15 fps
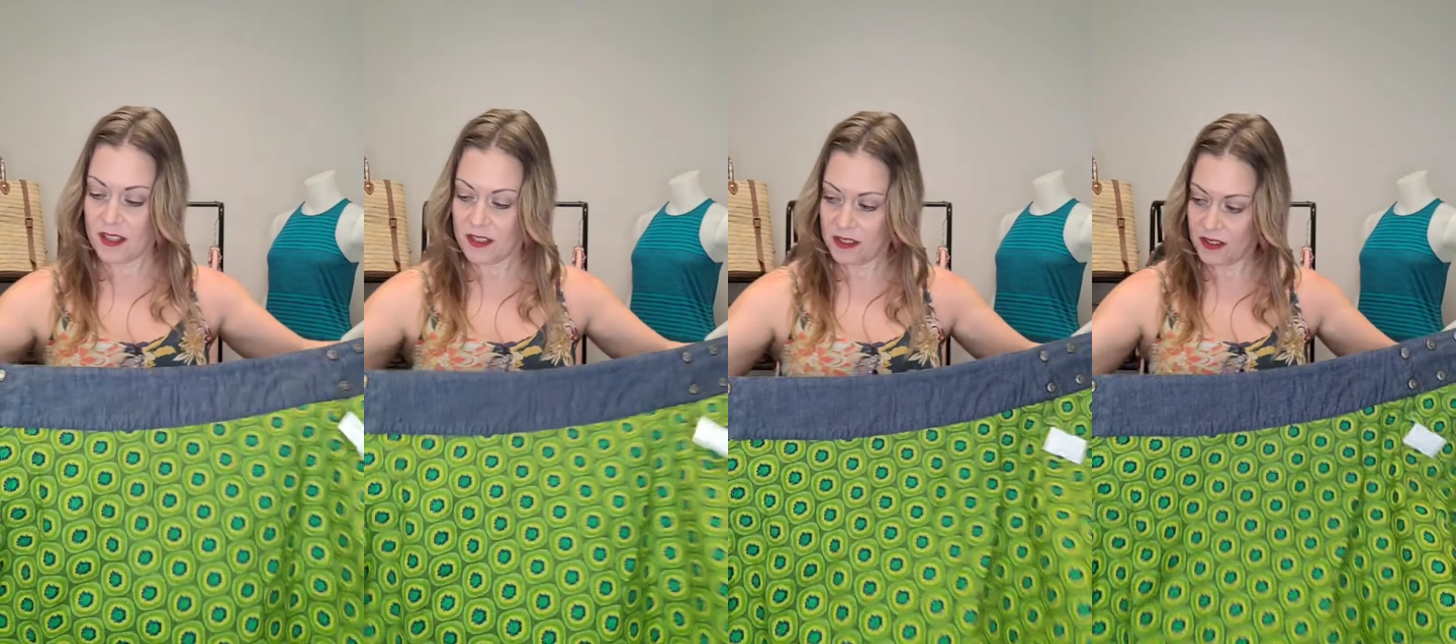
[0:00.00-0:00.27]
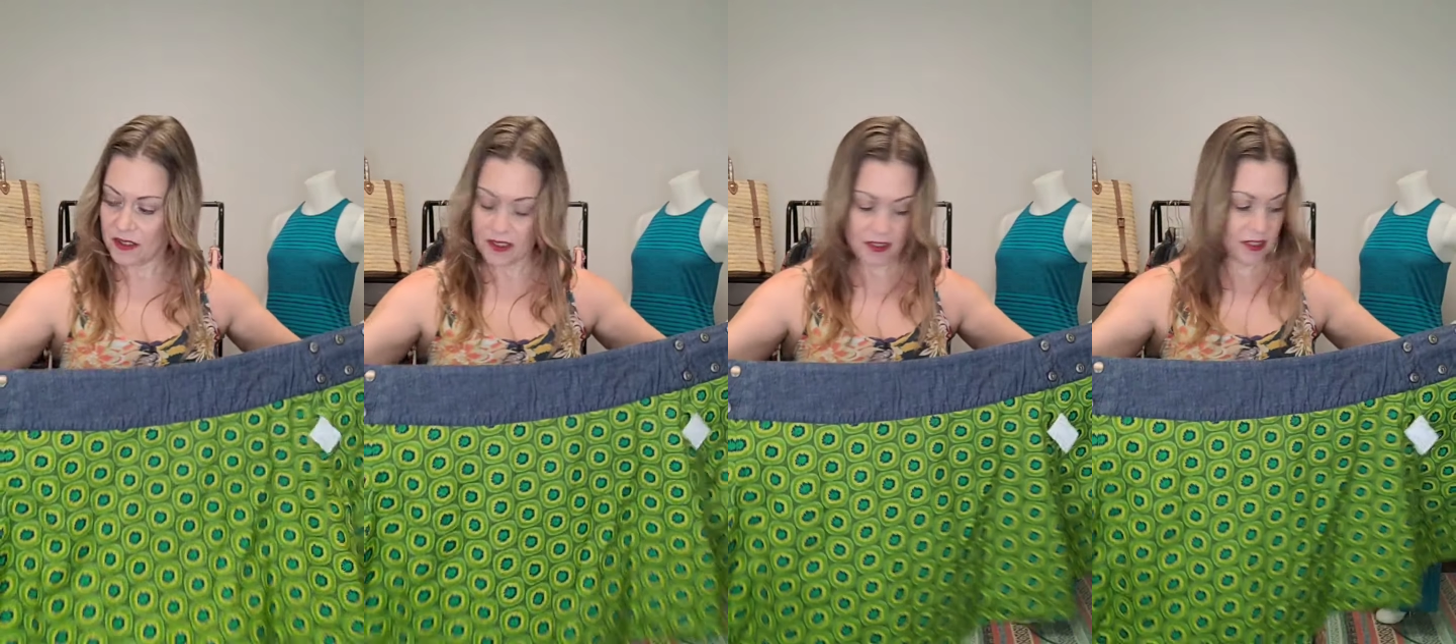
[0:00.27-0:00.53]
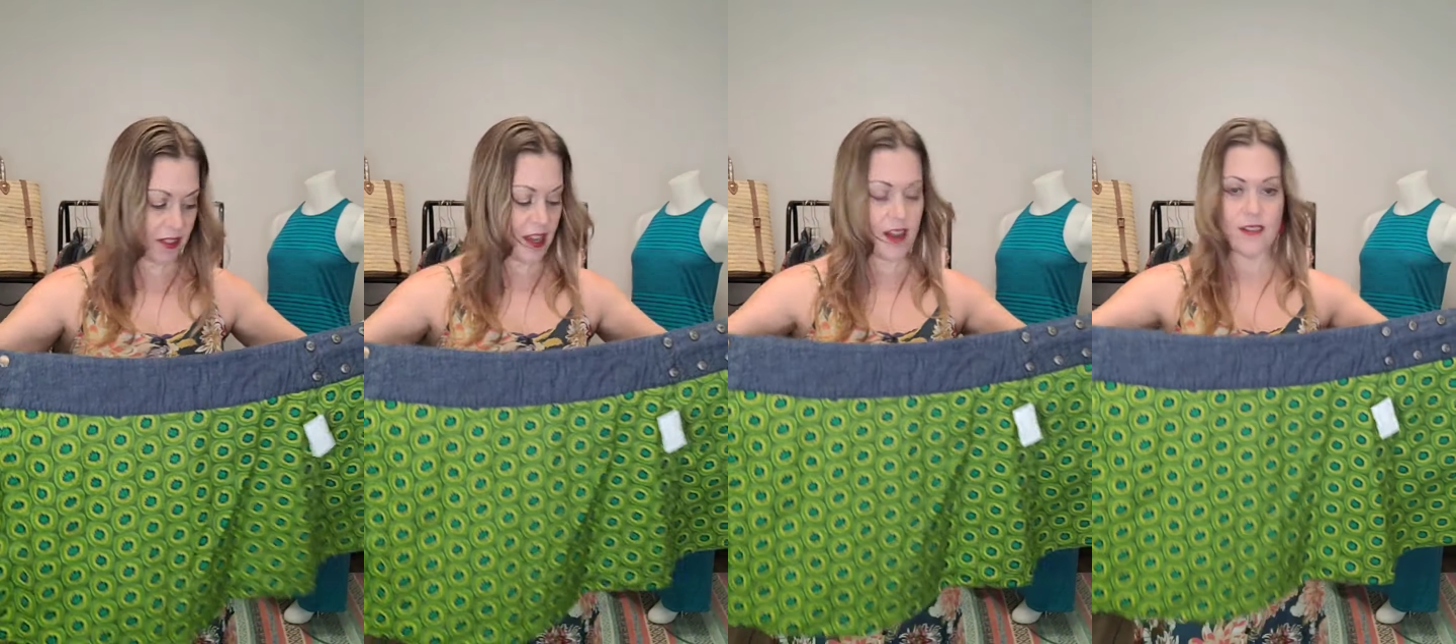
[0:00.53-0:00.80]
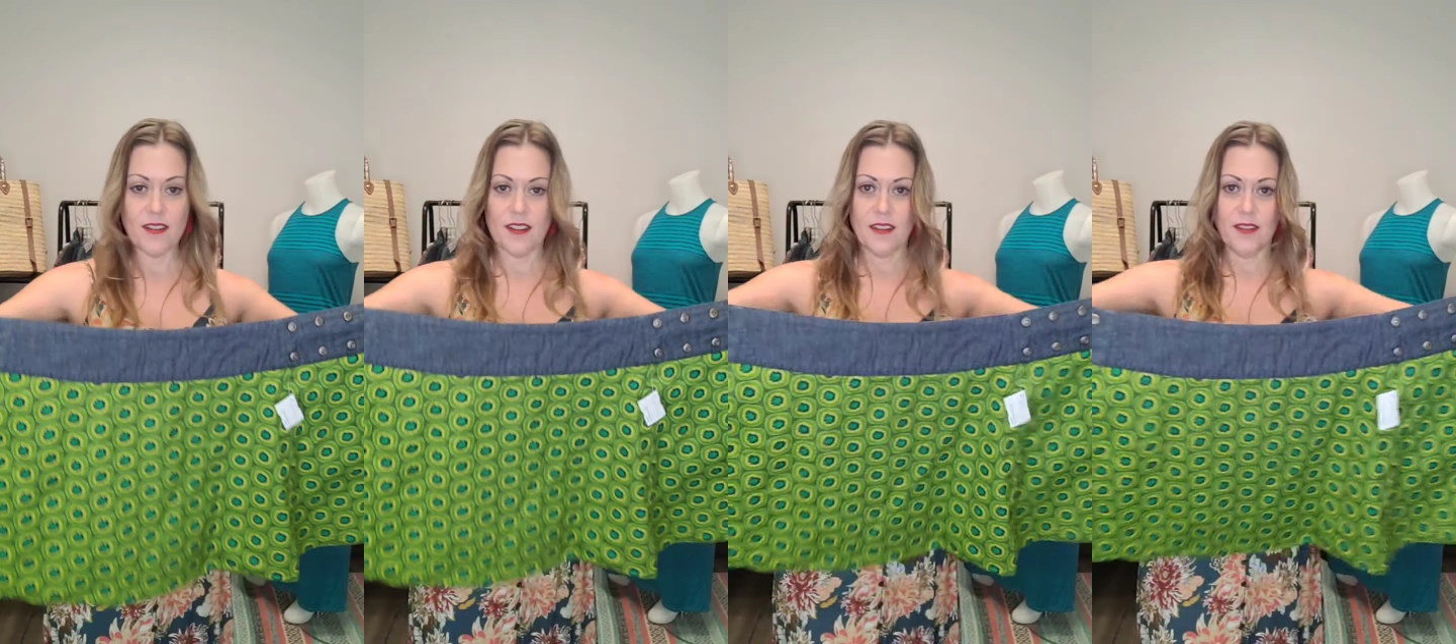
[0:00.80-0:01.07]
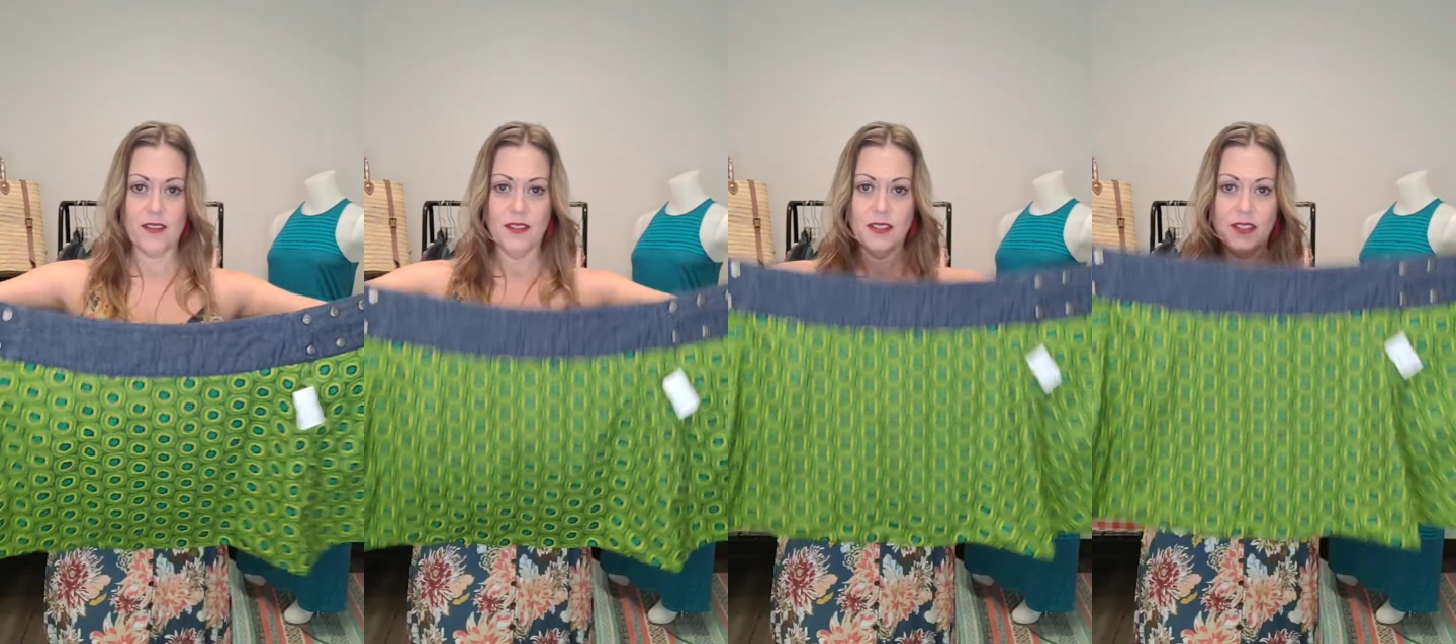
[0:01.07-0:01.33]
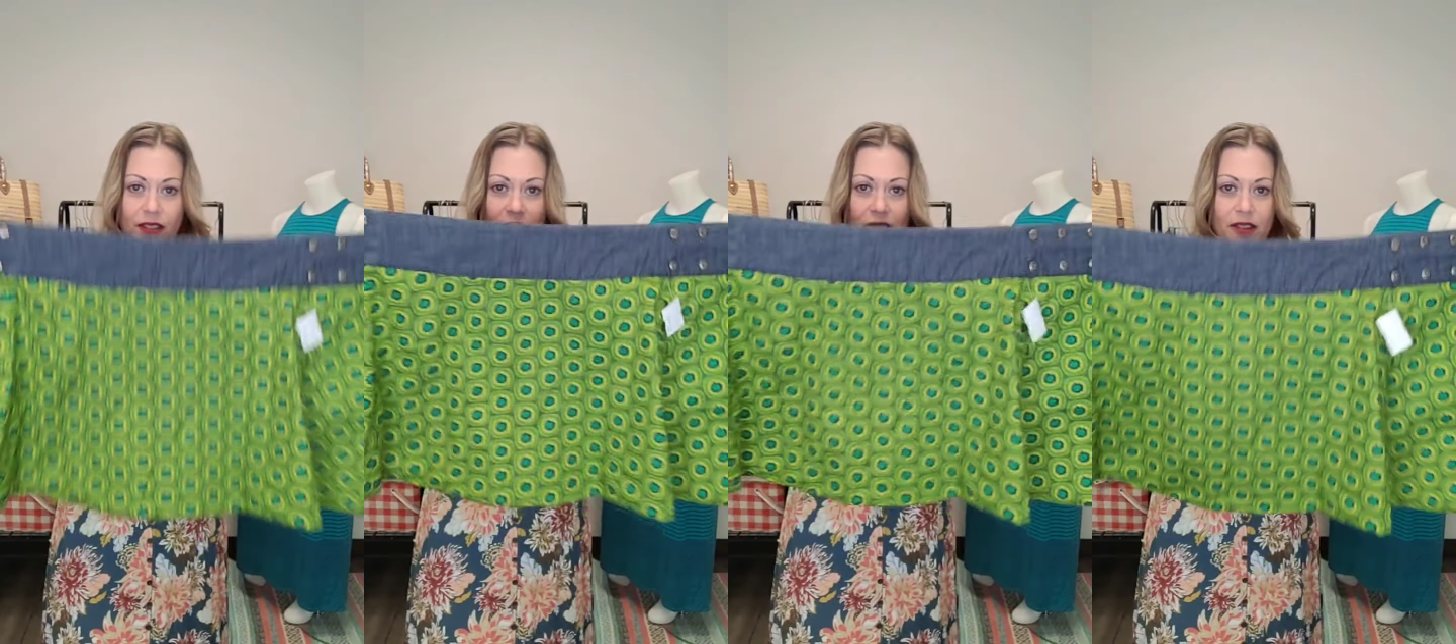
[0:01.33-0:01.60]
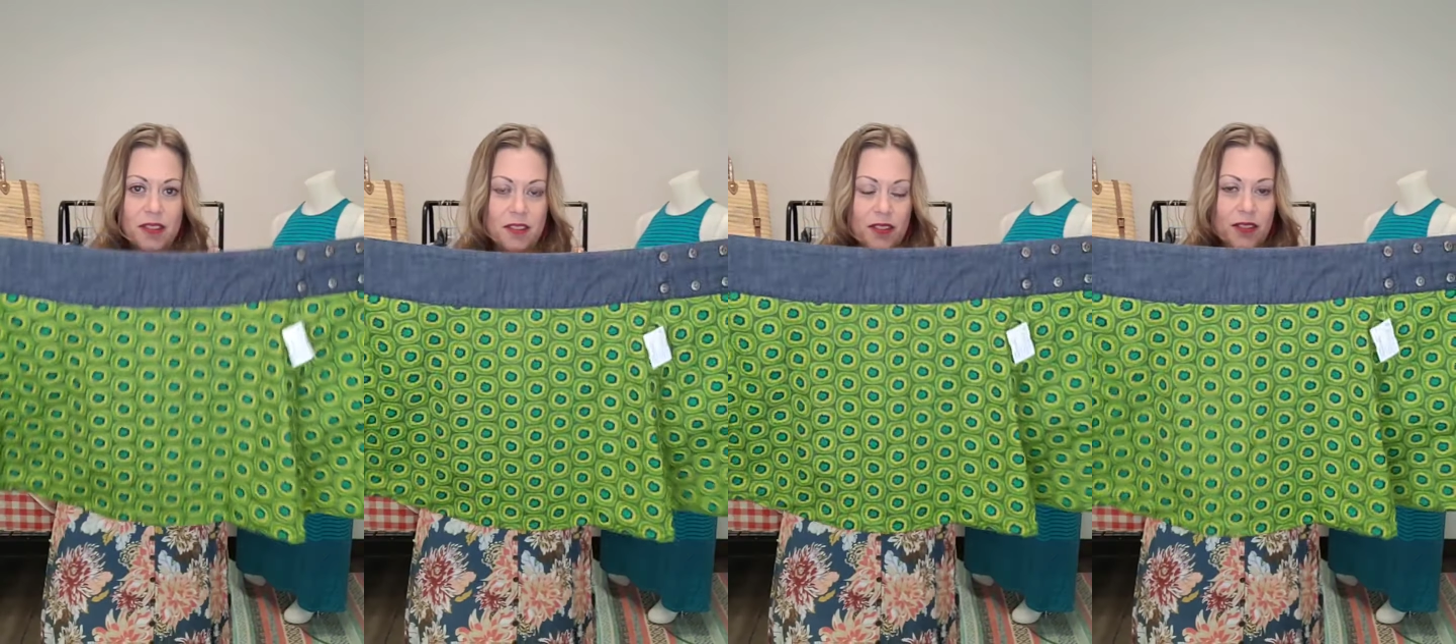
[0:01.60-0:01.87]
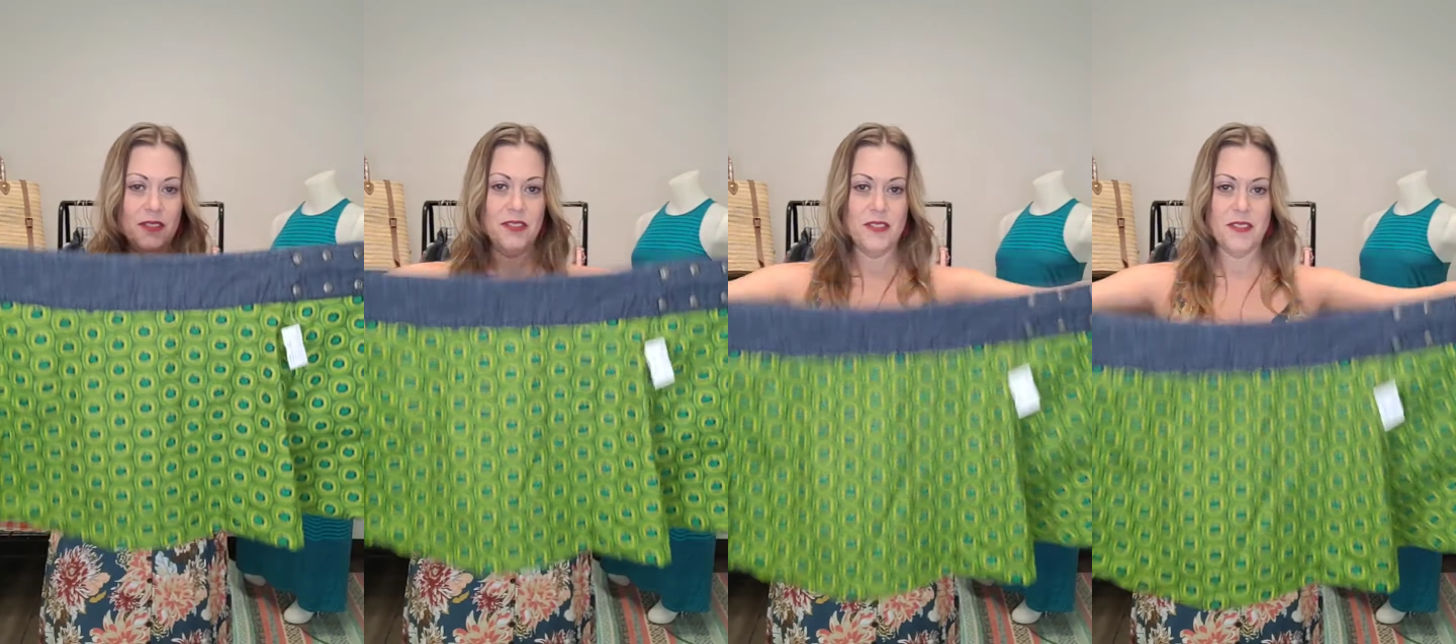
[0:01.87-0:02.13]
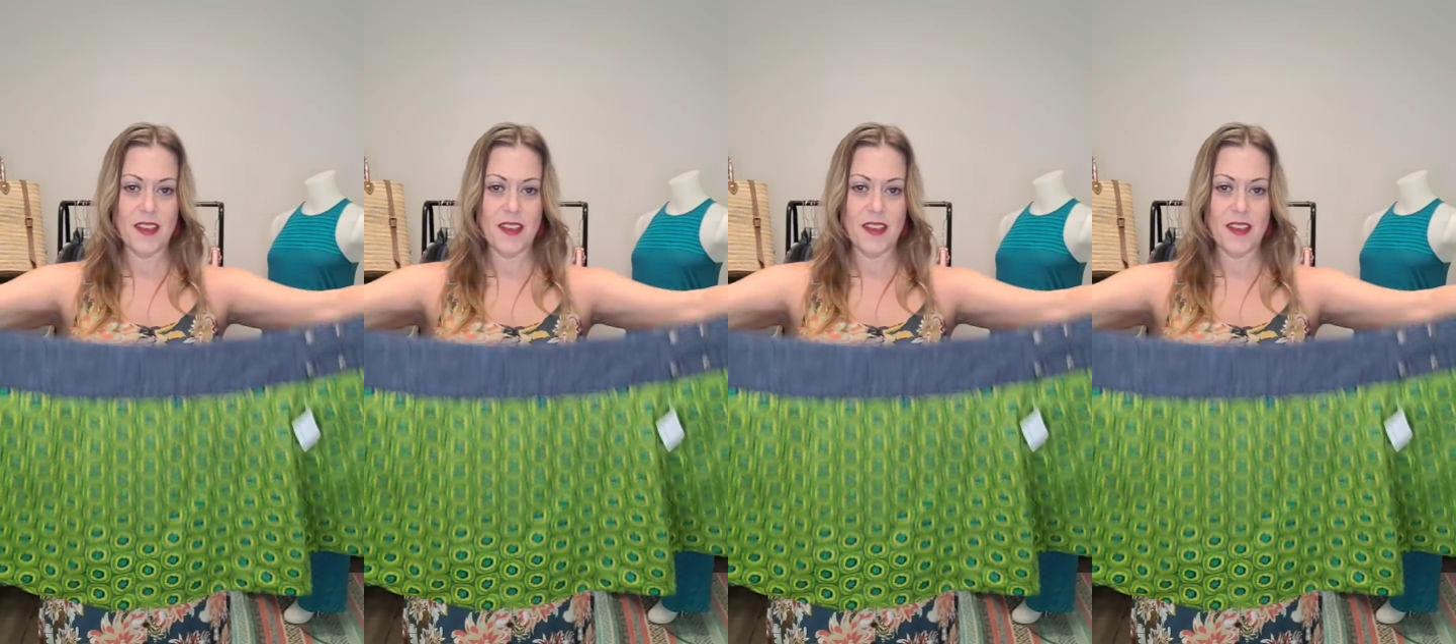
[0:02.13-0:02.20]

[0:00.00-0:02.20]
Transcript: So this is how it goes. So you just do